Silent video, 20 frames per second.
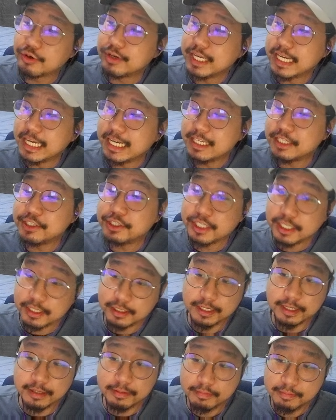to hit a
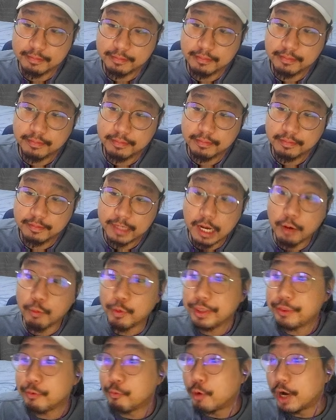ceiling
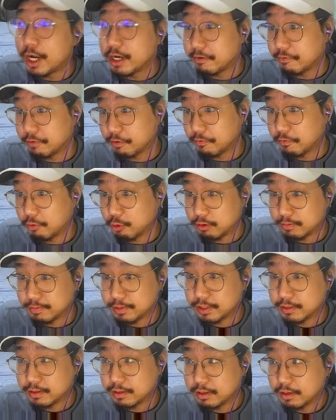with one of her forms.